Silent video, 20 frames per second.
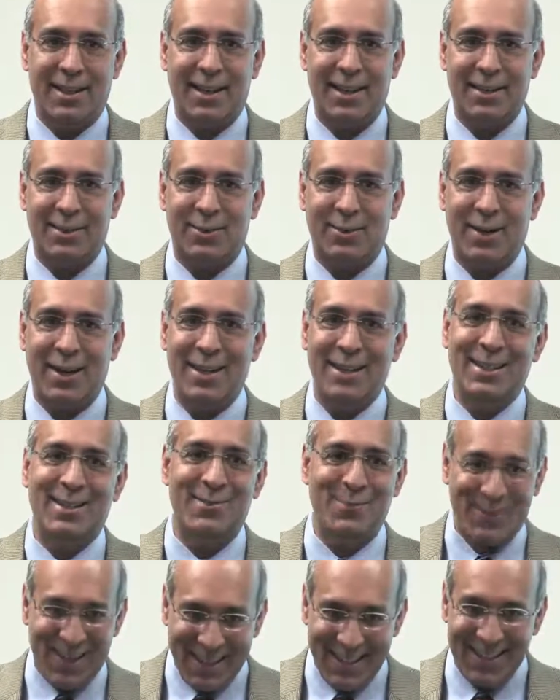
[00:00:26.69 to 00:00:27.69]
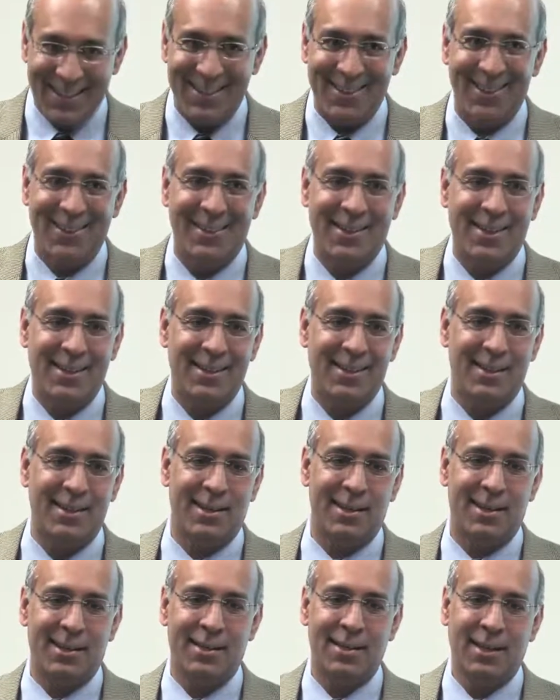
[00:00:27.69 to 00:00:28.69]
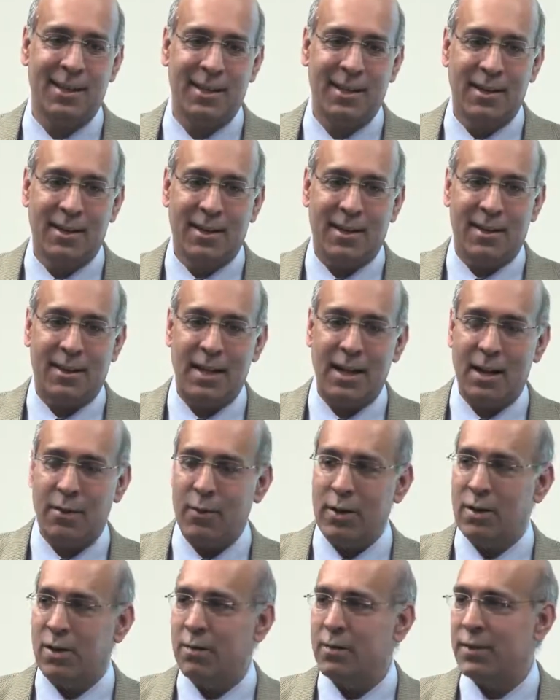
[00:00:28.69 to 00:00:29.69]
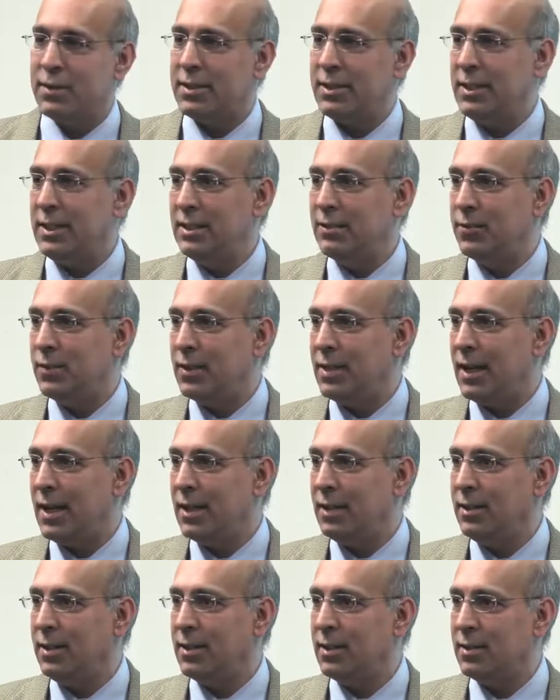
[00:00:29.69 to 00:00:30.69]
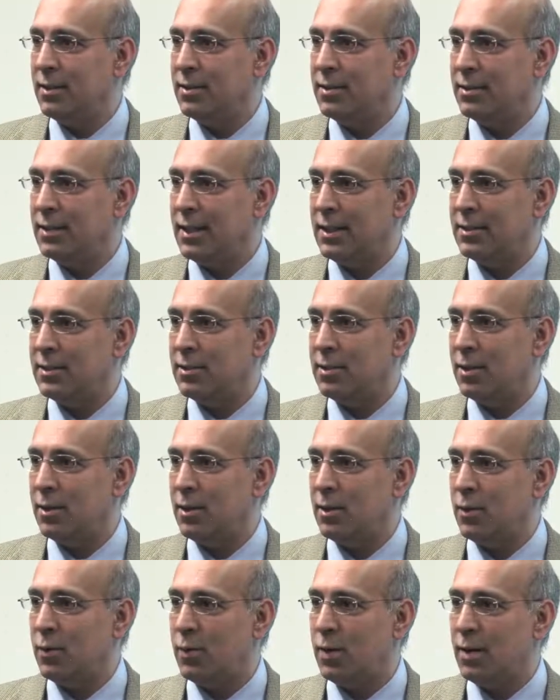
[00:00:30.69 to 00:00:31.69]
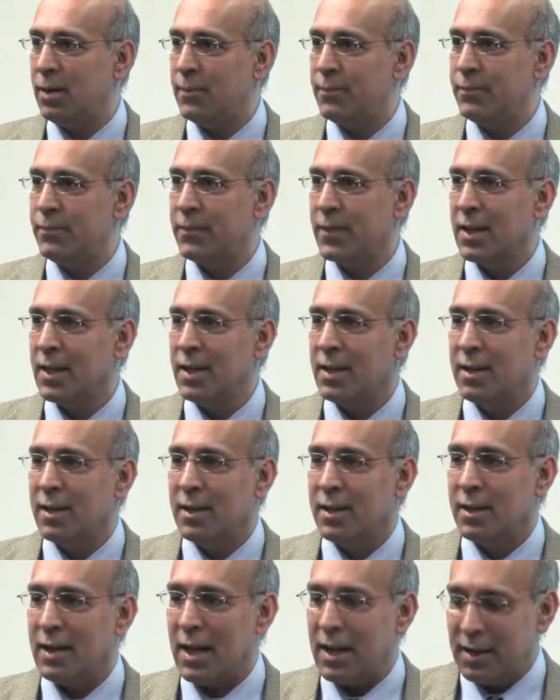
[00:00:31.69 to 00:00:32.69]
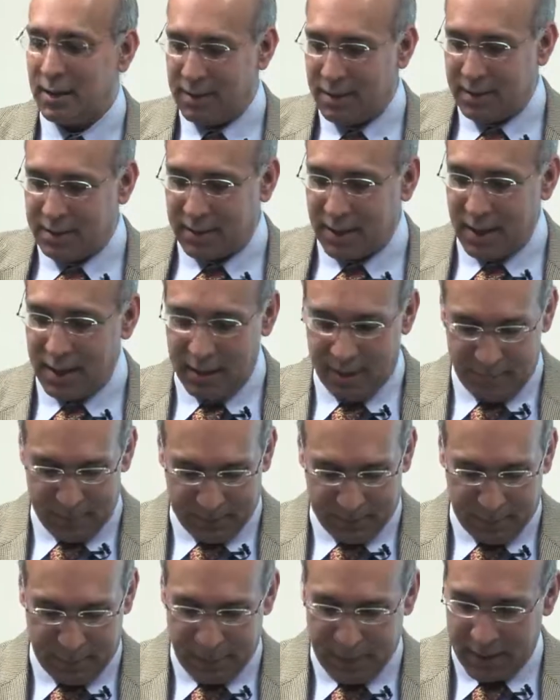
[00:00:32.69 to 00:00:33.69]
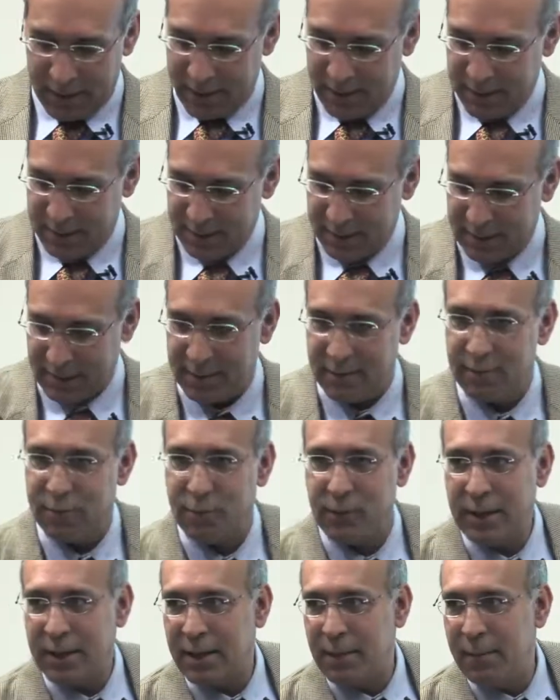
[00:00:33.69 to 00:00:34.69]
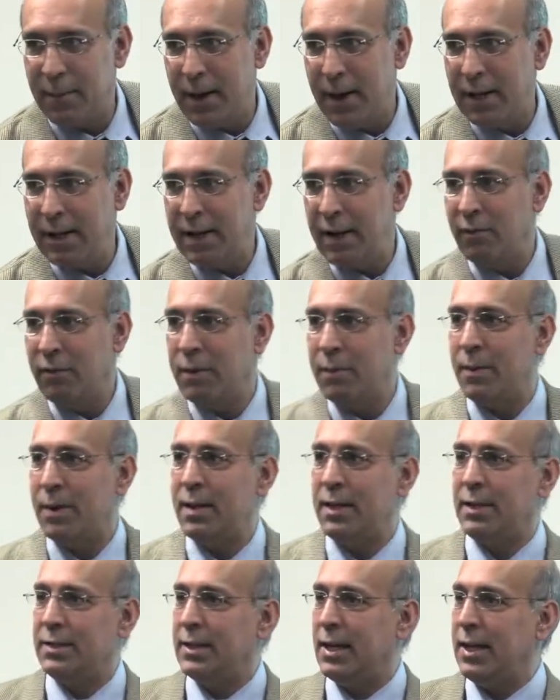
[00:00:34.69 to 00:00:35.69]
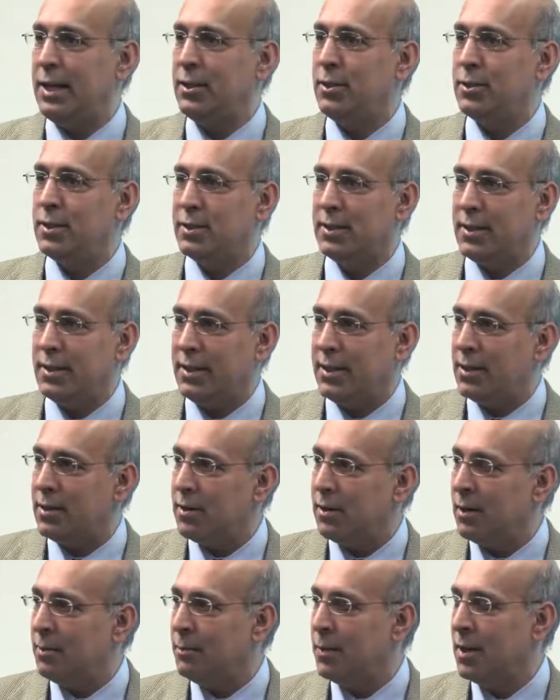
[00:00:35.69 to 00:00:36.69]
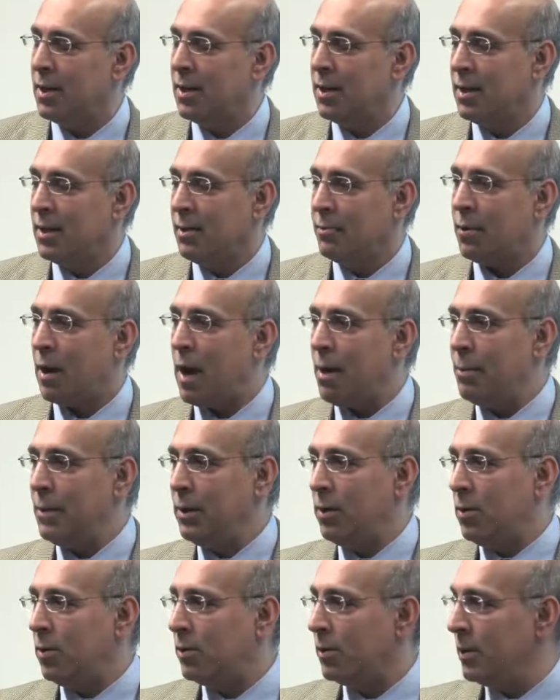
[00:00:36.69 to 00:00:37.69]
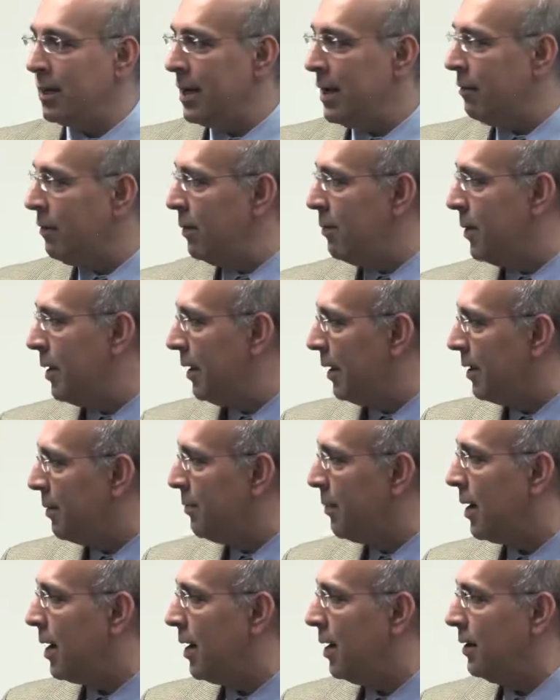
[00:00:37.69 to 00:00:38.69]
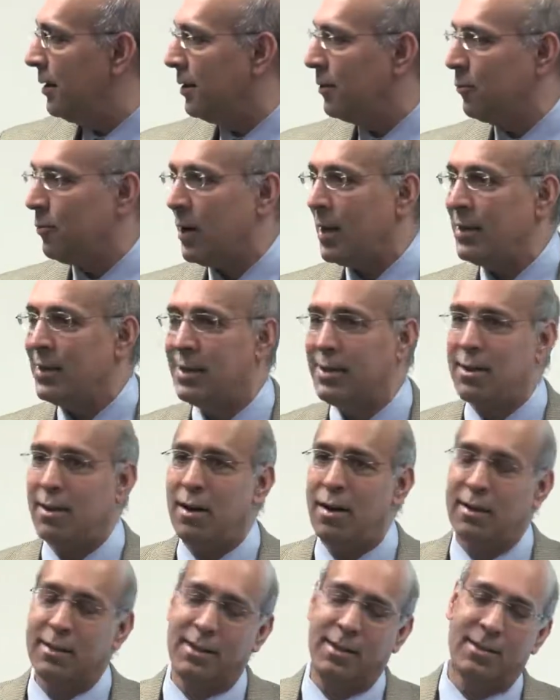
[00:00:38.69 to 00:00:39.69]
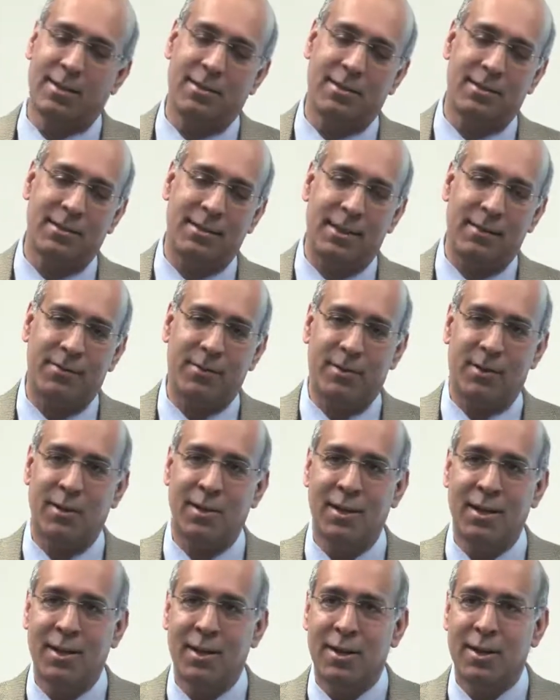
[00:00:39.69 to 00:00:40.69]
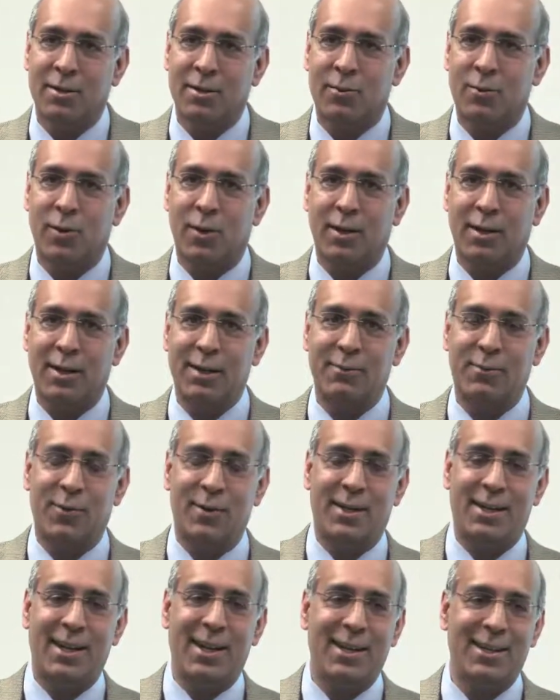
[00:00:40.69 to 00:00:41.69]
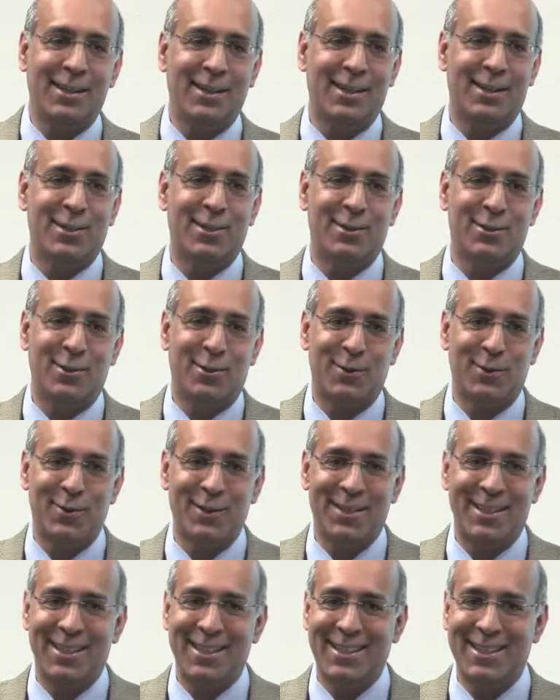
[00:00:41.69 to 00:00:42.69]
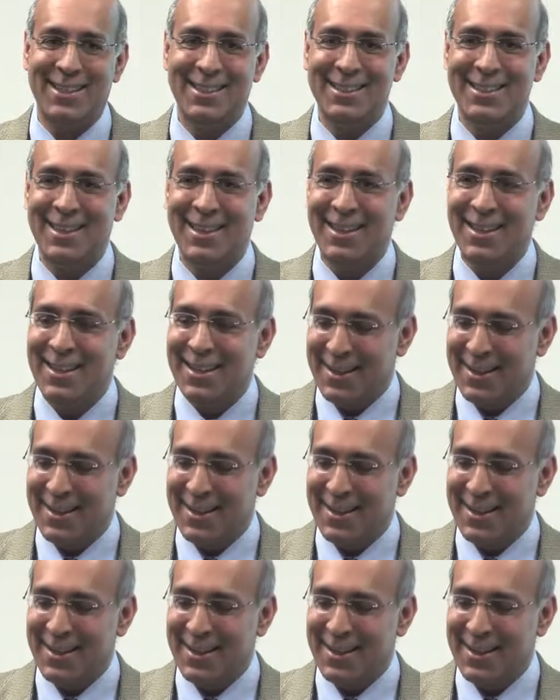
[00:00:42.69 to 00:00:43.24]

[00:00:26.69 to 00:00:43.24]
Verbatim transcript: I trained at Baylor and uh, then I went overseas for 10 years. And so um, got a, a, ton of experience. If we combine everybody's ages in here, I'm probably older than everybody combined in retina dog years after working for 10 years overseas.